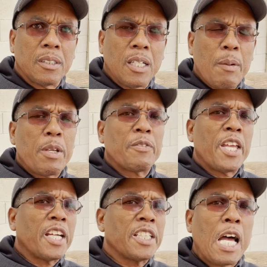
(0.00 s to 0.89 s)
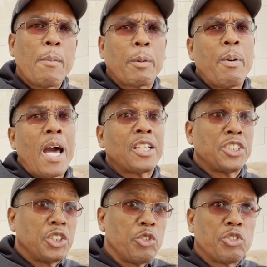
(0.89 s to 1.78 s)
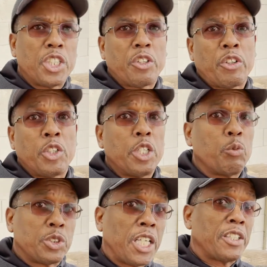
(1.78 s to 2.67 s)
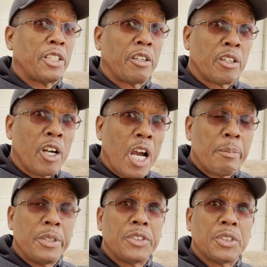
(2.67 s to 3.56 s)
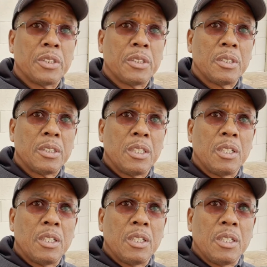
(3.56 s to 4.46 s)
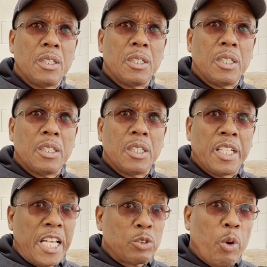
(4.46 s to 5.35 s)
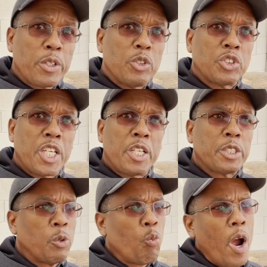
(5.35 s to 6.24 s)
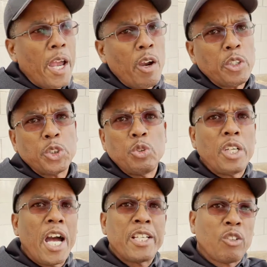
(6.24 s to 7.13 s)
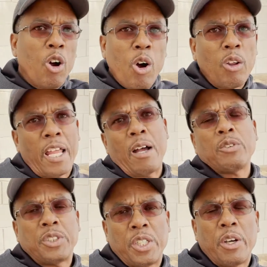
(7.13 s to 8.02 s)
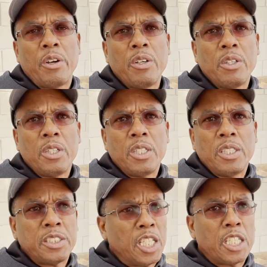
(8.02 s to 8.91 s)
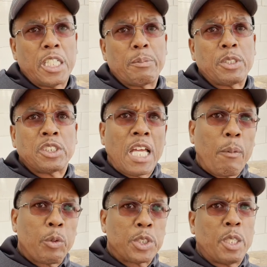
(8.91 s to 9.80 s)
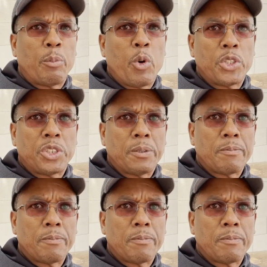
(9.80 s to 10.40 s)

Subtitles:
If the economic policies you think are good, which I think are garbage, and that's why you stated, then why aren't you guys all out there telling them to stop with the abortion?